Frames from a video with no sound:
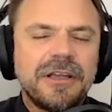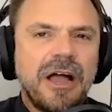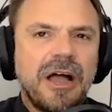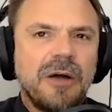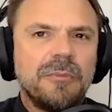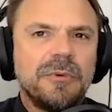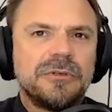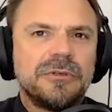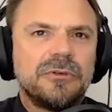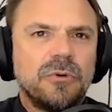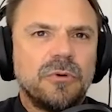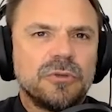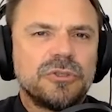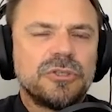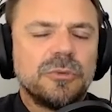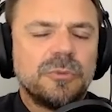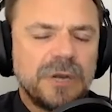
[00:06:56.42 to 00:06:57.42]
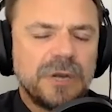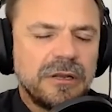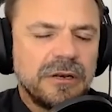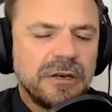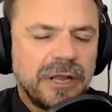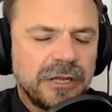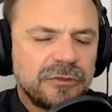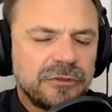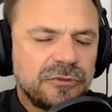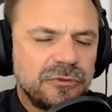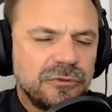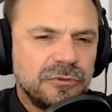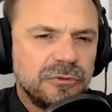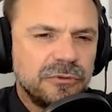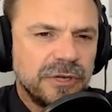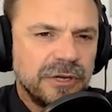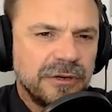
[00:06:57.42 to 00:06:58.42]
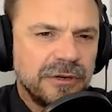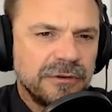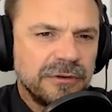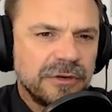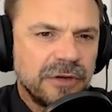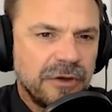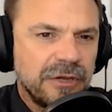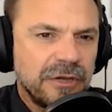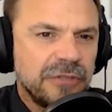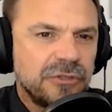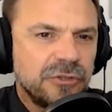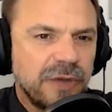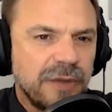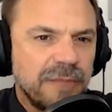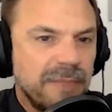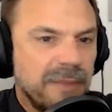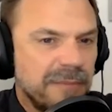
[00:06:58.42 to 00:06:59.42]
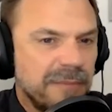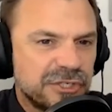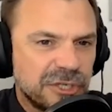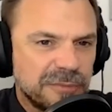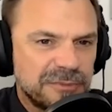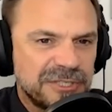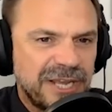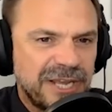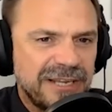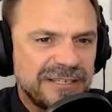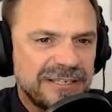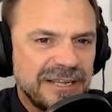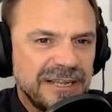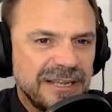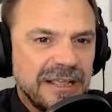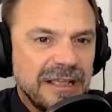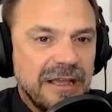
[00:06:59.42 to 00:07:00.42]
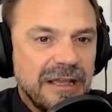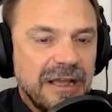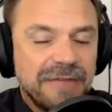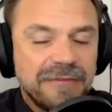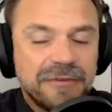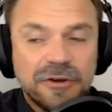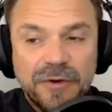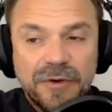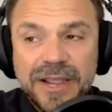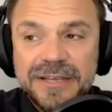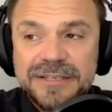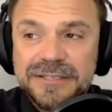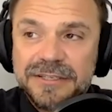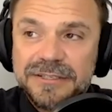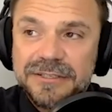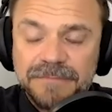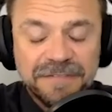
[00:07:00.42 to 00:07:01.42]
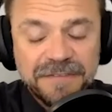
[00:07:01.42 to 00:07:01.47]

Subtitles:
I would also like to go into a membership site. I've created a